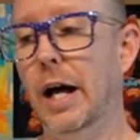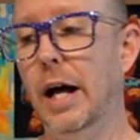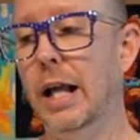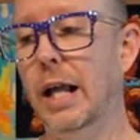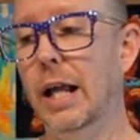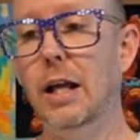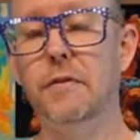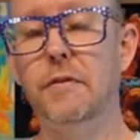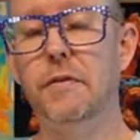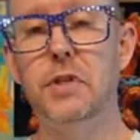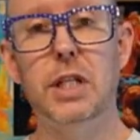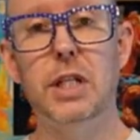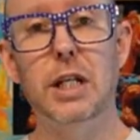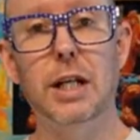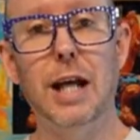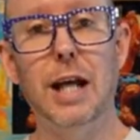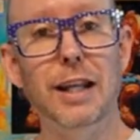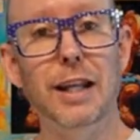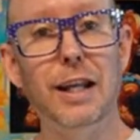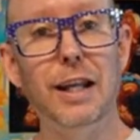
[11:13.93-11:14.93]
I love
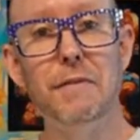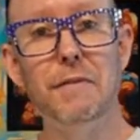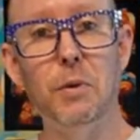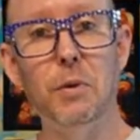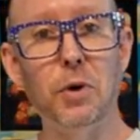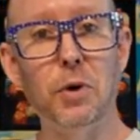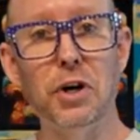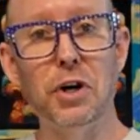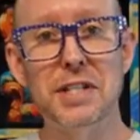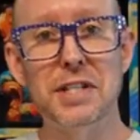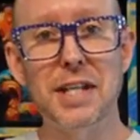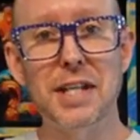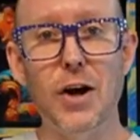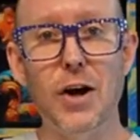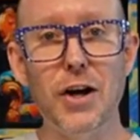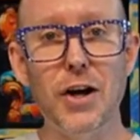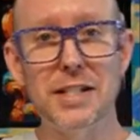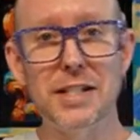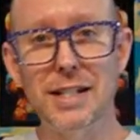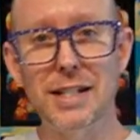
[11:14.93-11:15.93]
seeing you. I love that we're in St.
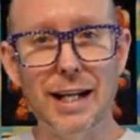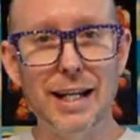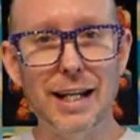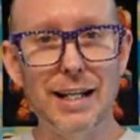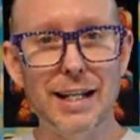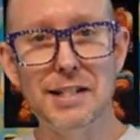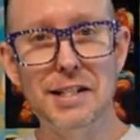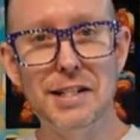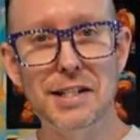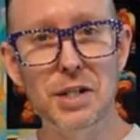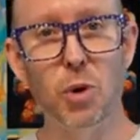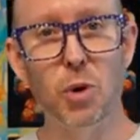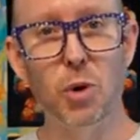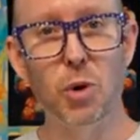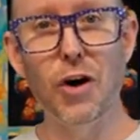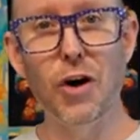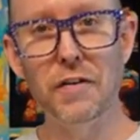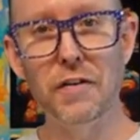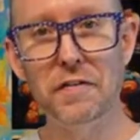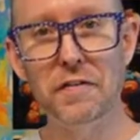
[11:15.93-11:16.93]
Augustine. I get to see you
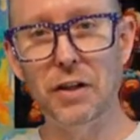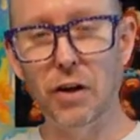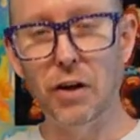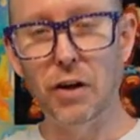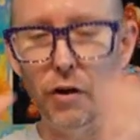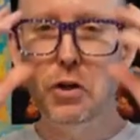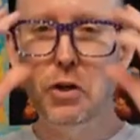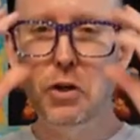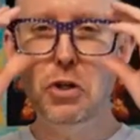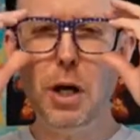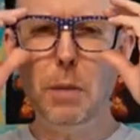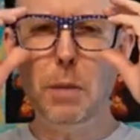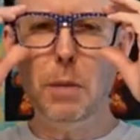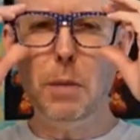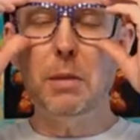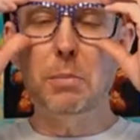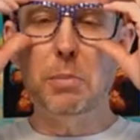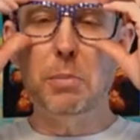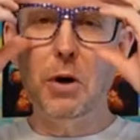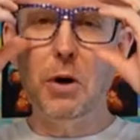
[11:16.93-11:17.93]
more often. Although you come
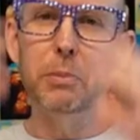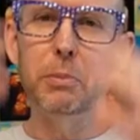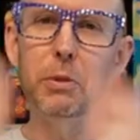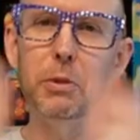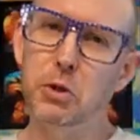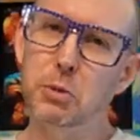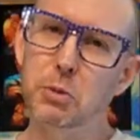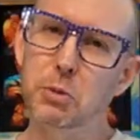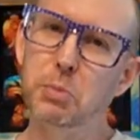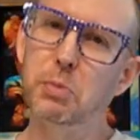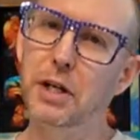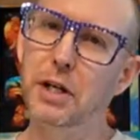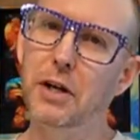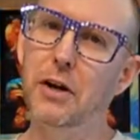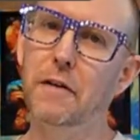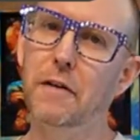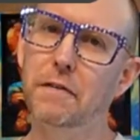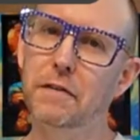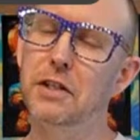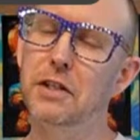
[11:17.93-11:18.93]
down to Palm Coast pretty
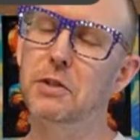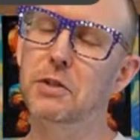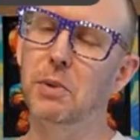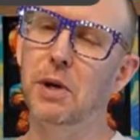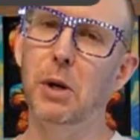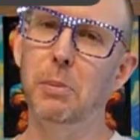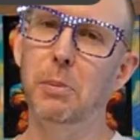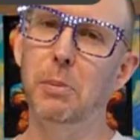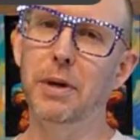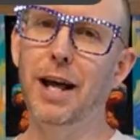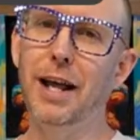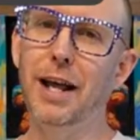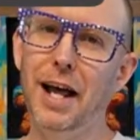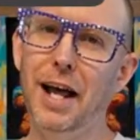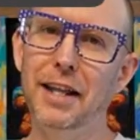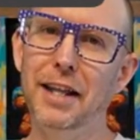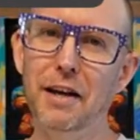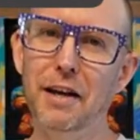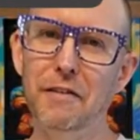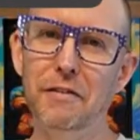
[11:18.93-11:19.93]
often as well. But
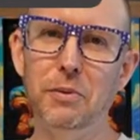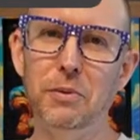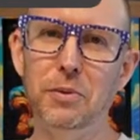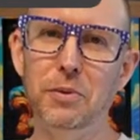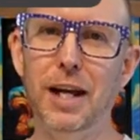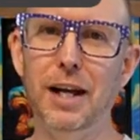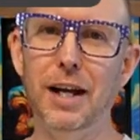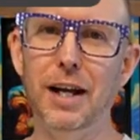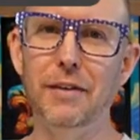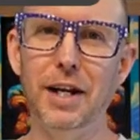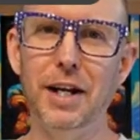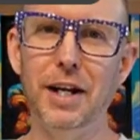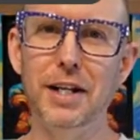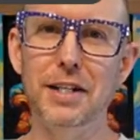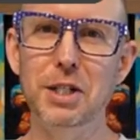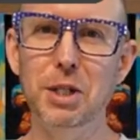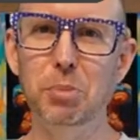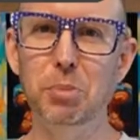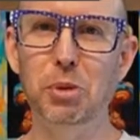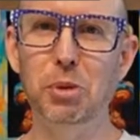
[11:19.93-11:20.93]
I love it when I
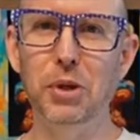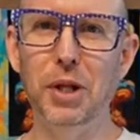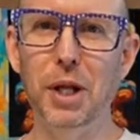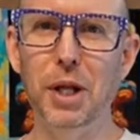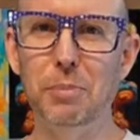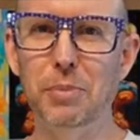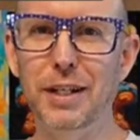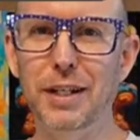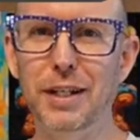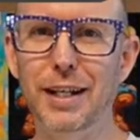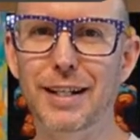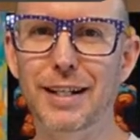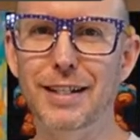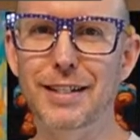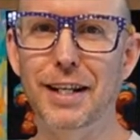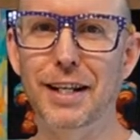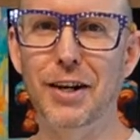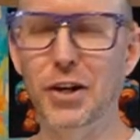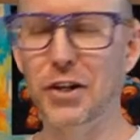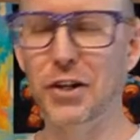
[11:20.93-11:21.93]
see you pull up in
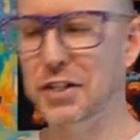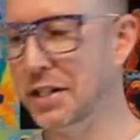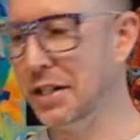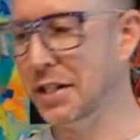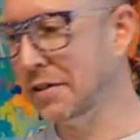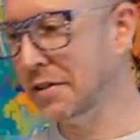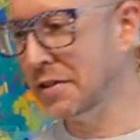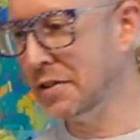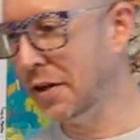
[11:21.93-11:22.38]
St. Augustine.